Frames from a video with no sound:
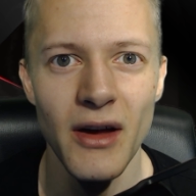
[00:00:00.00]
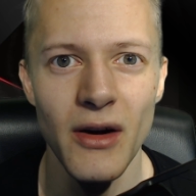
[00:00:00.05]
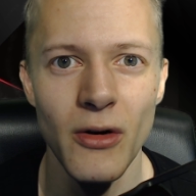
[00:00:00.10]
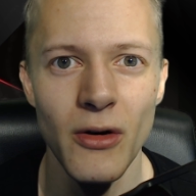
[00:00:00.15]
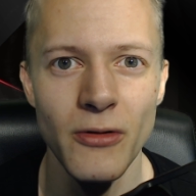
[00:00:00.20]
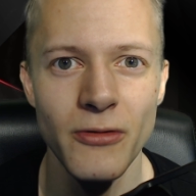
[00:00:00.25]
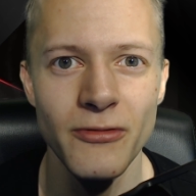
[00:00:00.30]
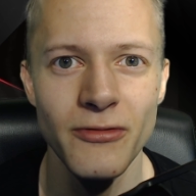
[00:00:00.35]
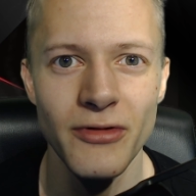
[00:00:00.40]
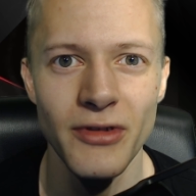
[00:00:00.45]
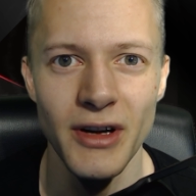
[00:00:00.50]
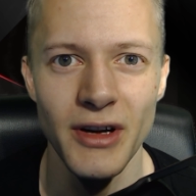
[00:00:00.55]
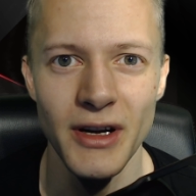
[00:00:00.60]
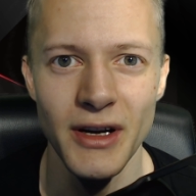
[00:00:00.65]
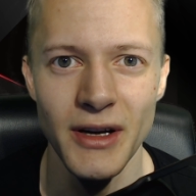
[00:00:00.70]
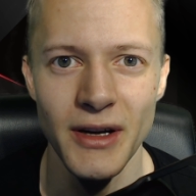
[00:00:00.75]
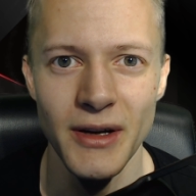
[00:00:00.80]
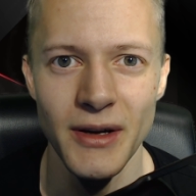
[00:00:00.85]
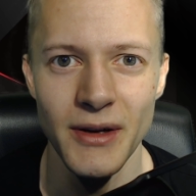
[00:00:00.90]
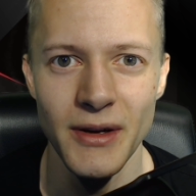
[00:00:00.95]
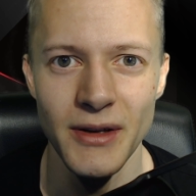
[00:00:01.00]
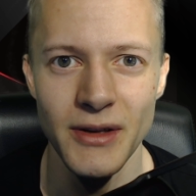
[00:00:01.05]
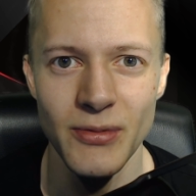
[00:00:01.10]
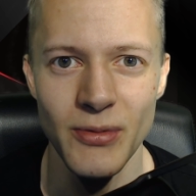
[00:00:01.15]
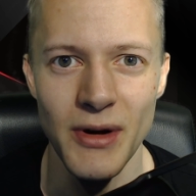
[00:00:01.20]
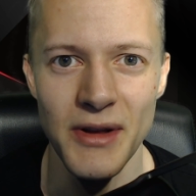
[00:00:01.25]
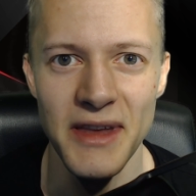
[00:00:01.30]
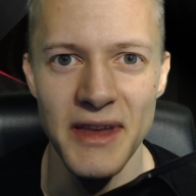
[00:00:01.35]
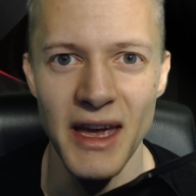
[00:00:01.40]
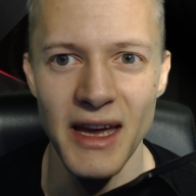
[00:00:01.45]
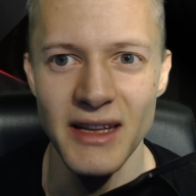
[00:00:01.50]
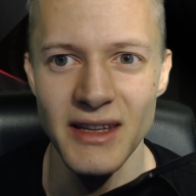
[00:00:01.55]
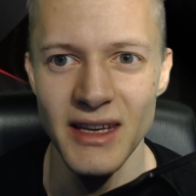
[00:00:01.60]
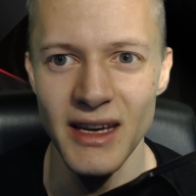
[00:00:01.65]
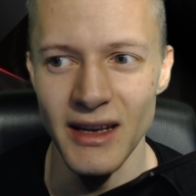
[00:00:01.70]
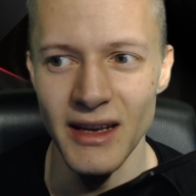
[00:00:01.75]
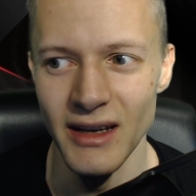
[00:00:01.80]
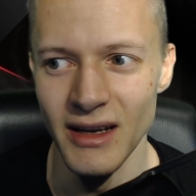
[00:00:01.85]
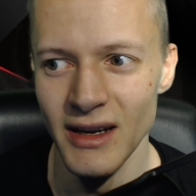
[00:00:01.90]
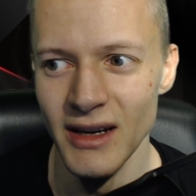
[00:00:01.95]
of uh,
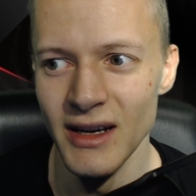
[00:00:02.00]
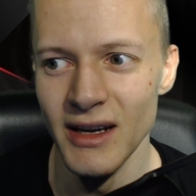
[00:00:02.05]
2018.